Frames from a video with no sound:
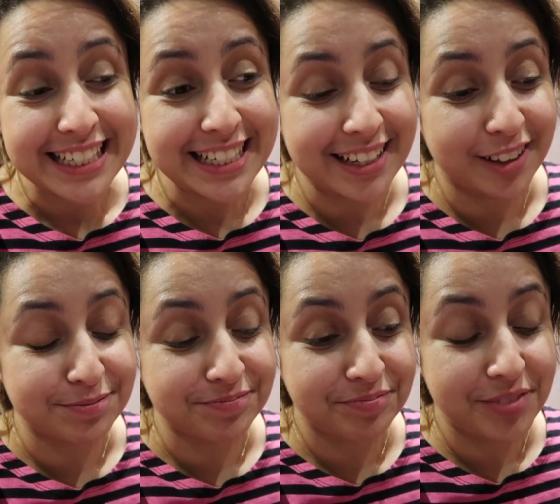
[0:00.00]
in
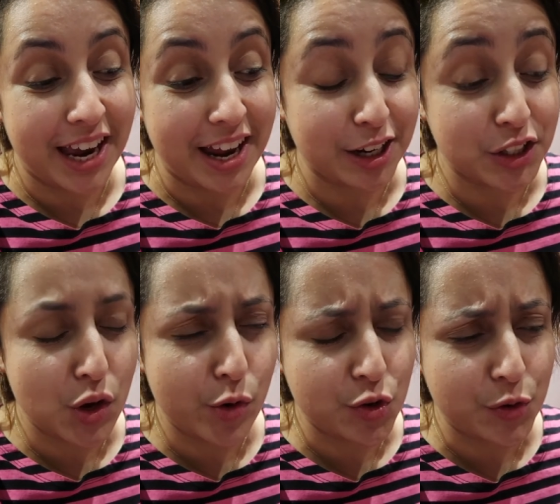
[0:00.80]
Act
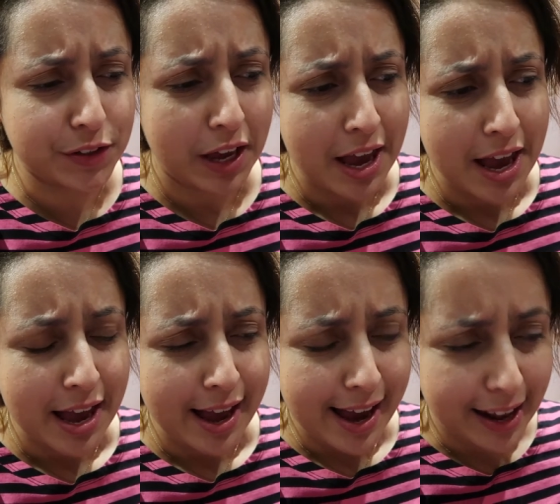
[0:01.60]
2, which was
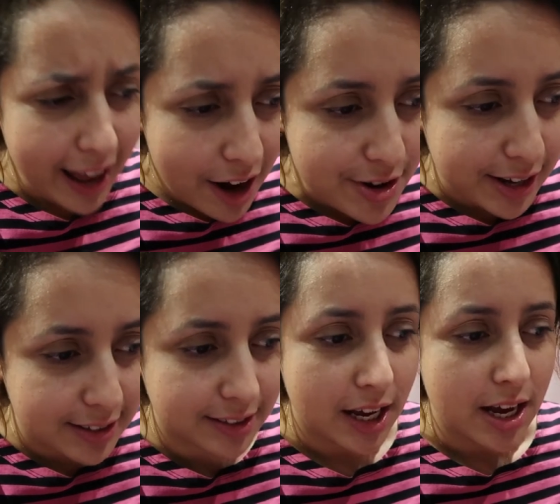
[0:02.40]

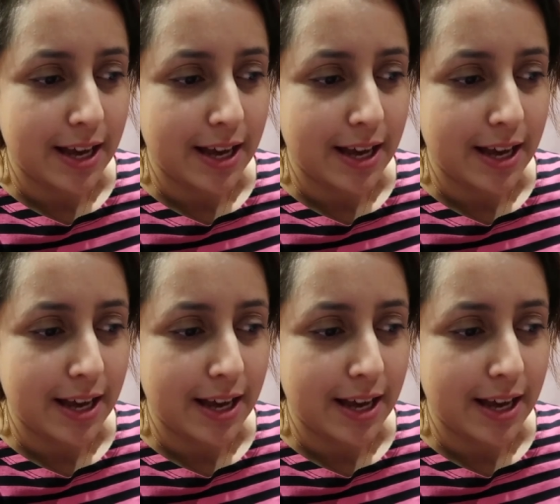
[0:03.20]
hilarious.